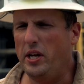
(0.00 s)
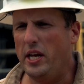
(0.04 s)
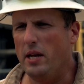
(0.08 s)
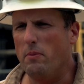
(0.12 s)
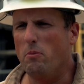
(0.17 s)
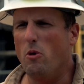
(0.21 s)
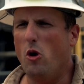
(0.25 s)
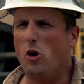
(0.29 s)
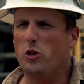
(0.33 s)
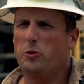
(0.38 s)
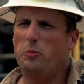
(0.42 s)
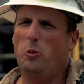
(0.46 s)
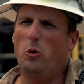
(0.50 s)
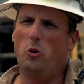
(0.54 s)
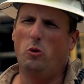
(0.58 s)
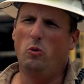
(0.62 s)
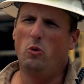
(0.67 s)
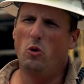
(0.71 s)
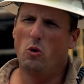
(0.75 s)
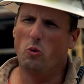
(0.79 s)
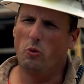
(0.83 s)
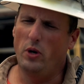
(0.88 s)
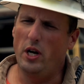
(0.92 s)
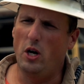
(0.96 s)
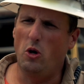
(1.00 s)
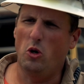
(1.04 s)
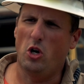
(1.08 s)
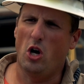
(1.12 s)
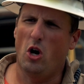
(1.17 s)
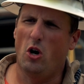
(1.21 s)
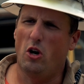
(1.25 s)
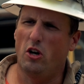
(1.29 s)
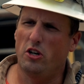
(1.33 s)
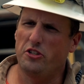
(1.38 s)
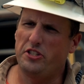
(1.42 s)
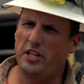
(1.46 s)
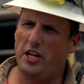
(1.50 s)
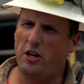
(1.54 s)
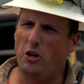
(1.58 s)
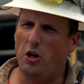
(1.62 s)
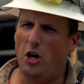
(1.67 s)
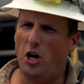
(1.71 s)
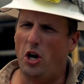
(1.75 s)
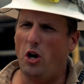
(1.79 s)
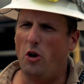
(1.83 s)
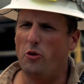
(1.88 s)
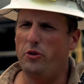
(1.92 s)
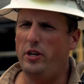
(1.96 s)
get multiple rail cars that are
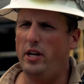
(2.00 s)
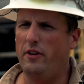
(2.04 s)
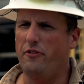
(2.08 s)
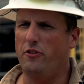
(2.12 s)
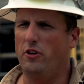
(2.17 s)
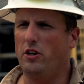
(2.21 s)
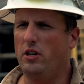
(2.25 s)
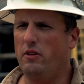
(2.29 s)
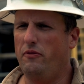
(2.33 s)
all different